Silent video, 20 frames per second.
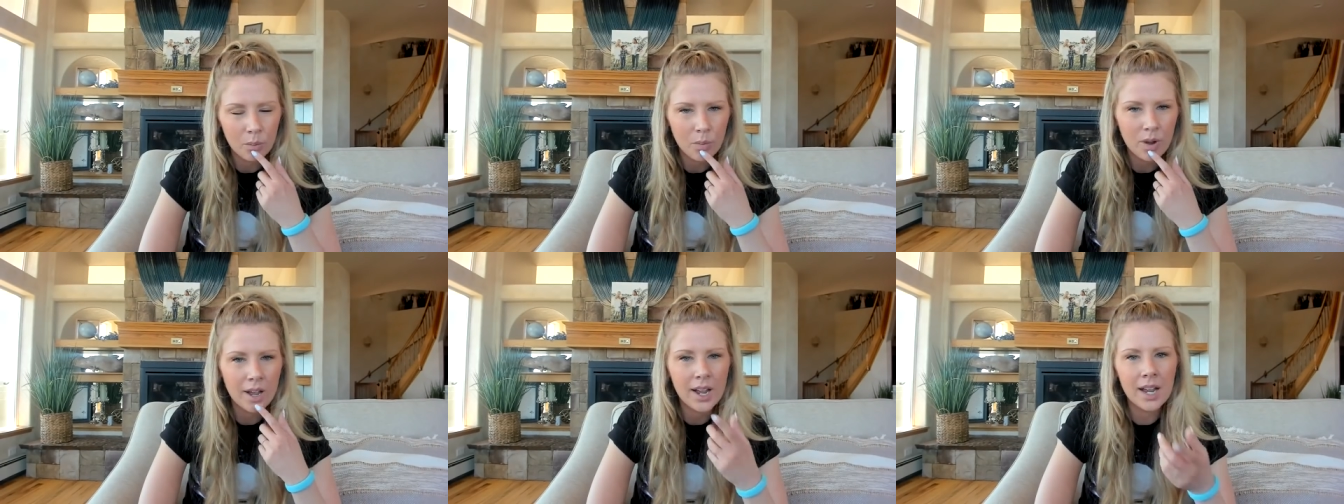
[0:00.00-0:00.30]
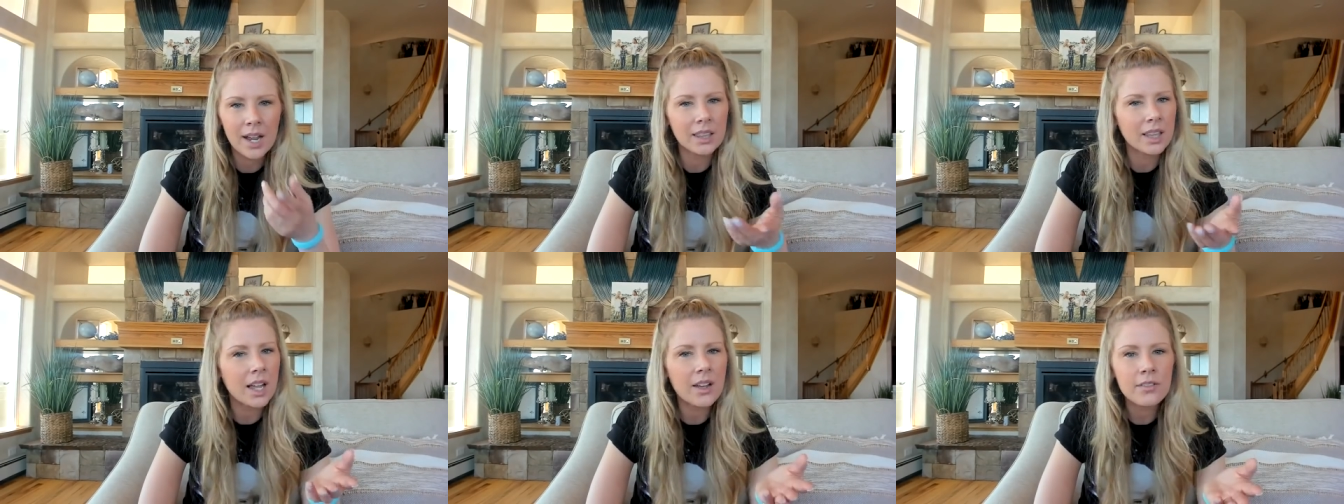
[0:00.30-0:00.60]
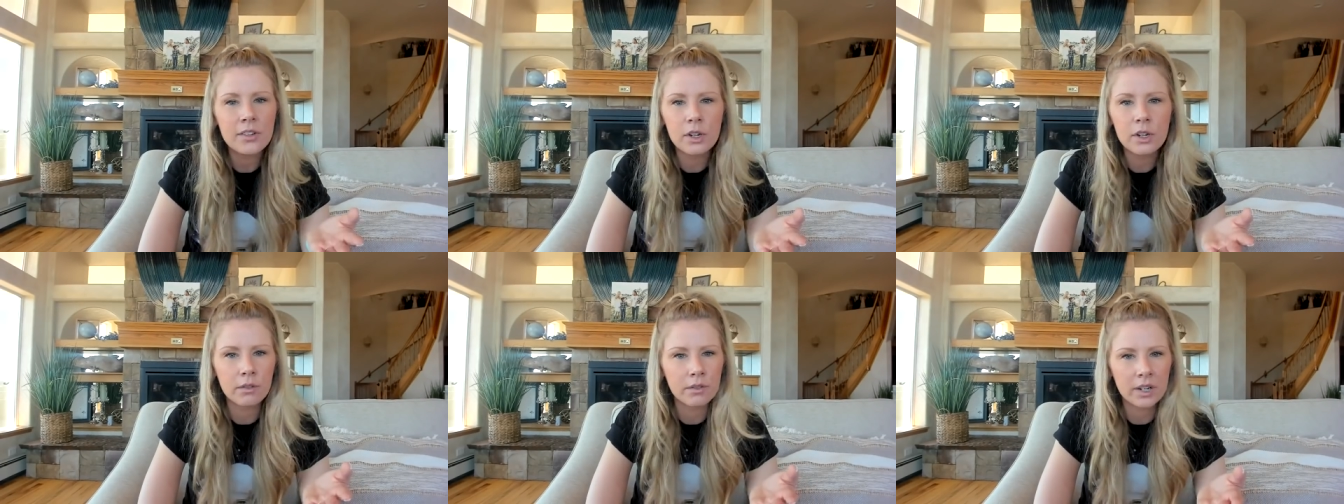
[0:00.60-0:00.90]
I love
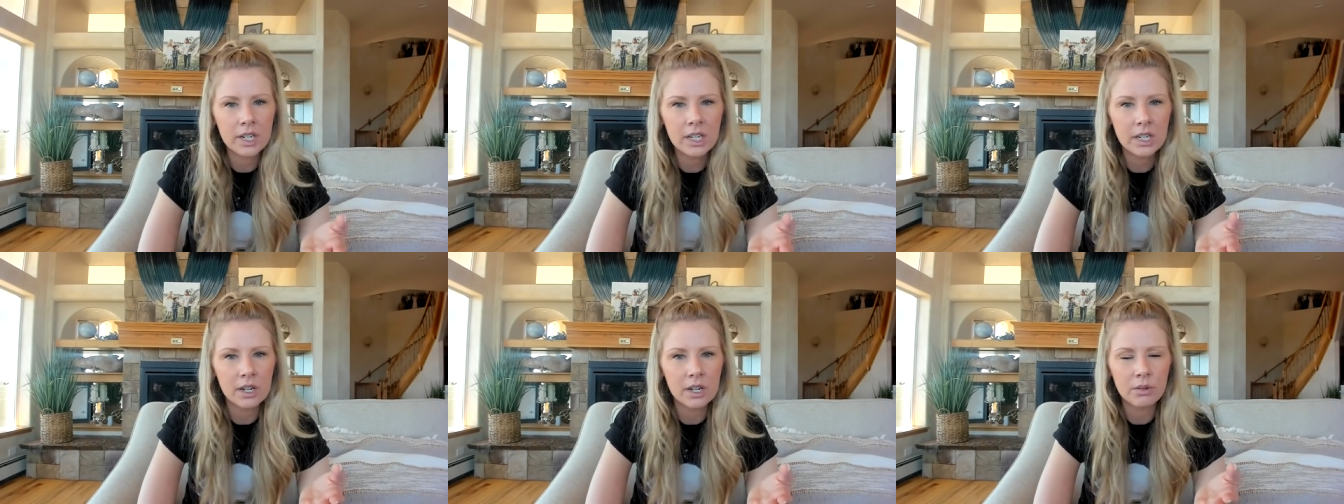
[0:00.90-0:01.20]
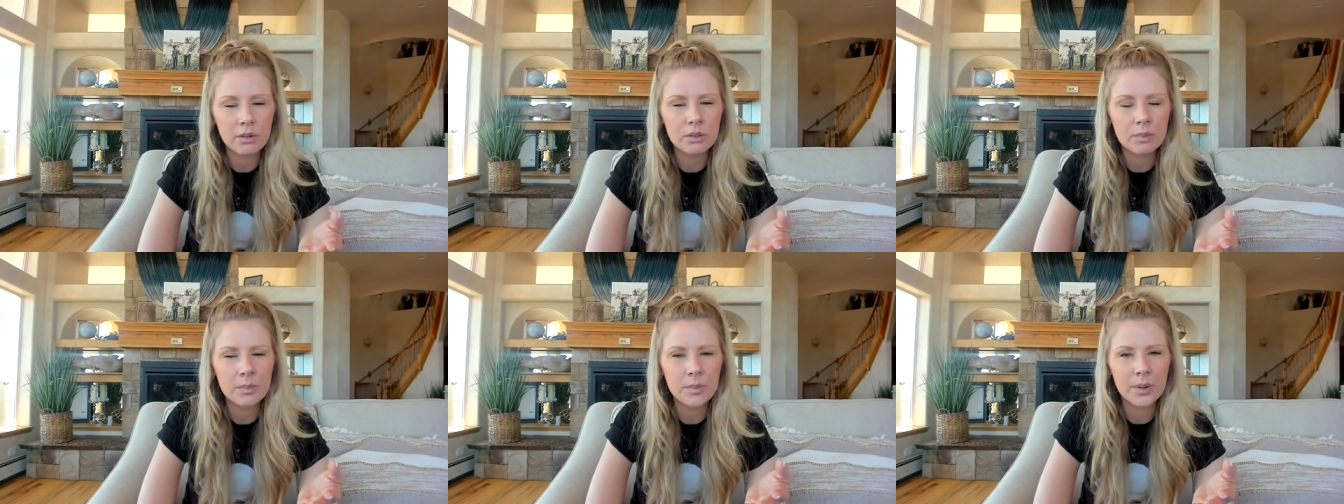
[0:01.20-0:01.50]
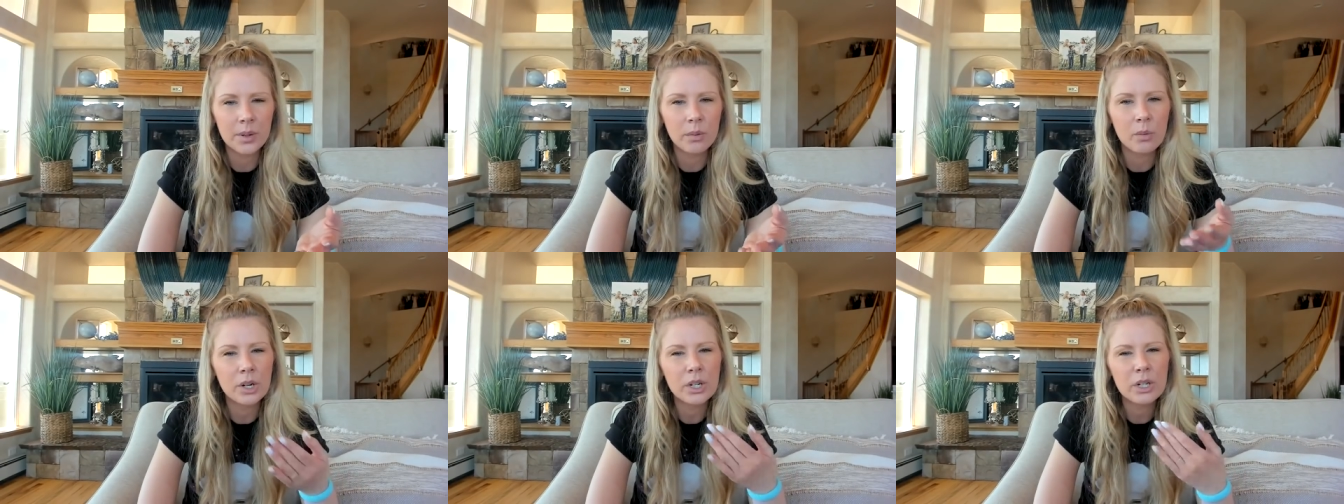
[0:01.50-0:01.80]
your videos,
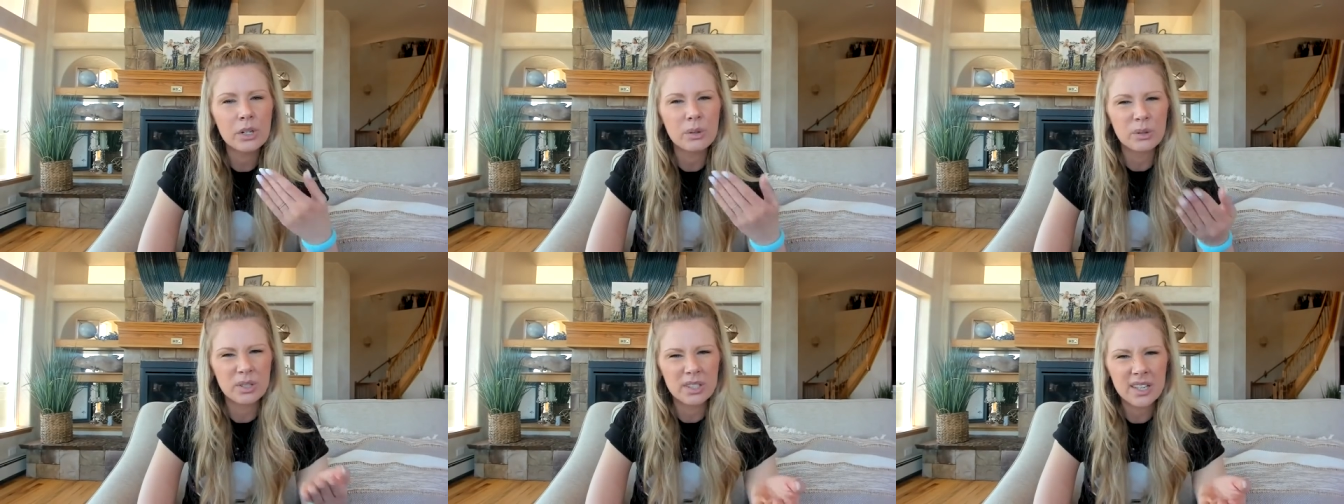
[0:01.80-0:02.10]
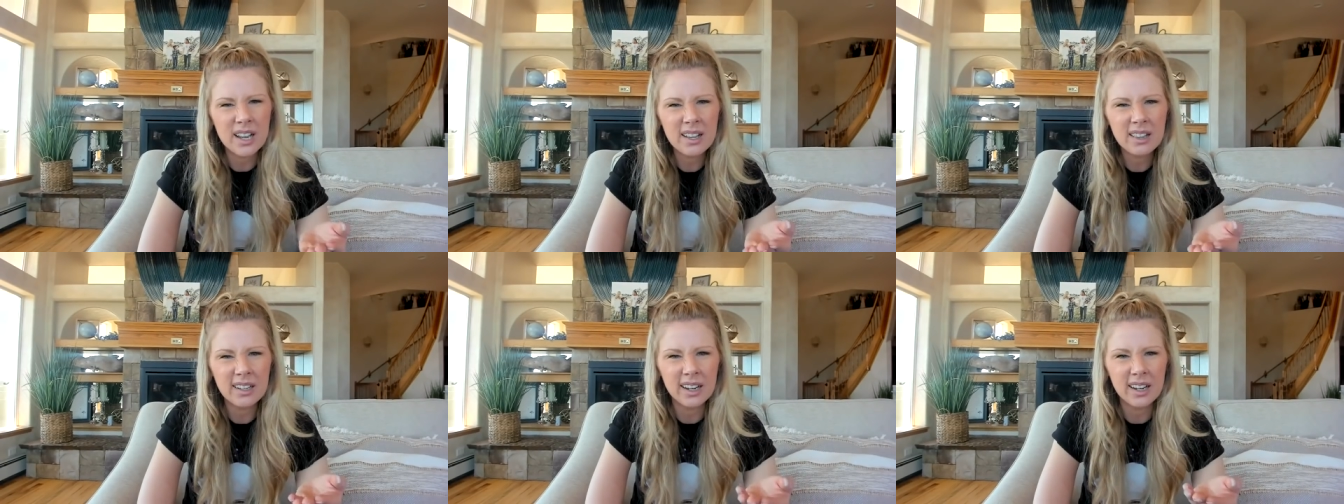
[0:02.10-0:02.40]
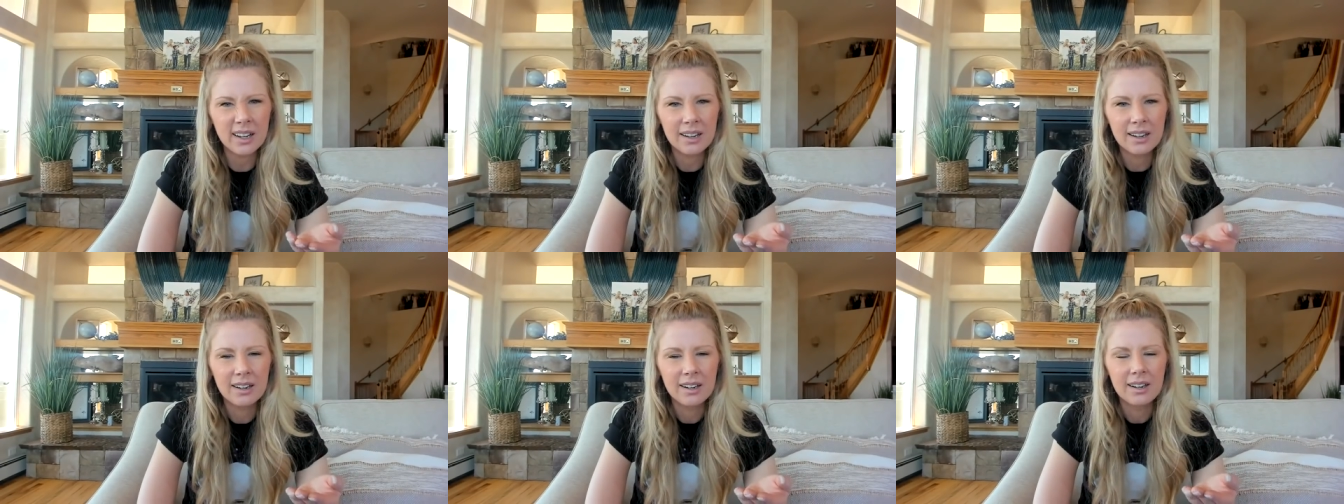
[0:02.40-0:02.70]
but what are you selling?